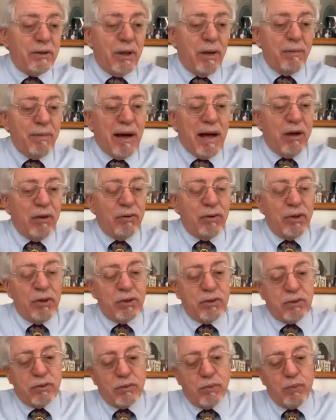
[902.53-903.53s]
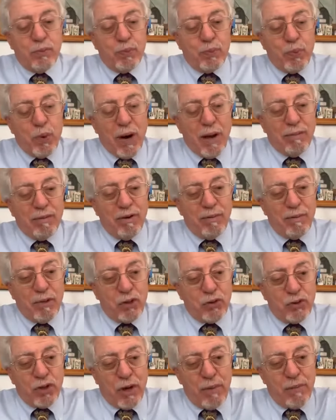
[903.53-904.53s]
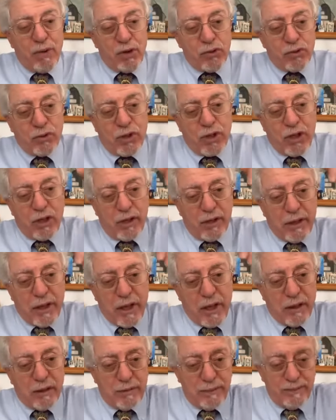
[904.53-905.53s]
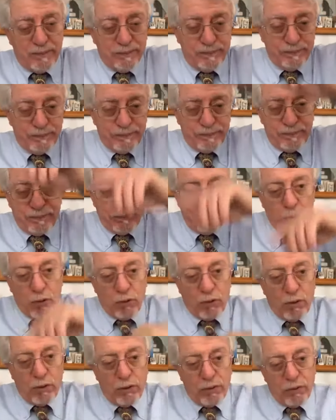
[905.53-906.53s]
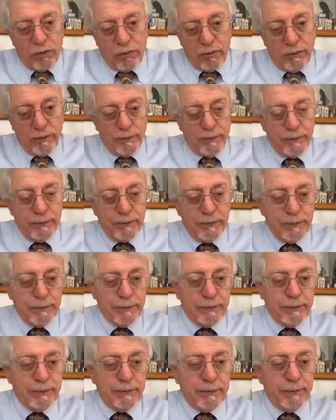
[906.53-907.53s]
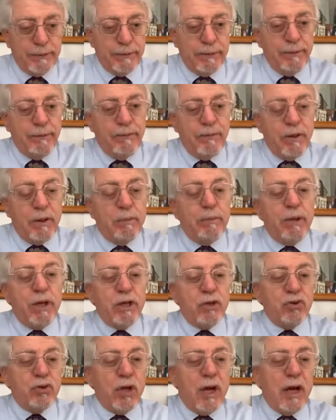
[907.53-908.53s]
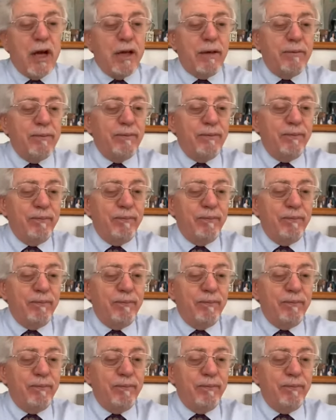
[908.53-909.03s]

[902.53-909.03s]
about this problem at Jabesh Gilead, north, near Beit Shan.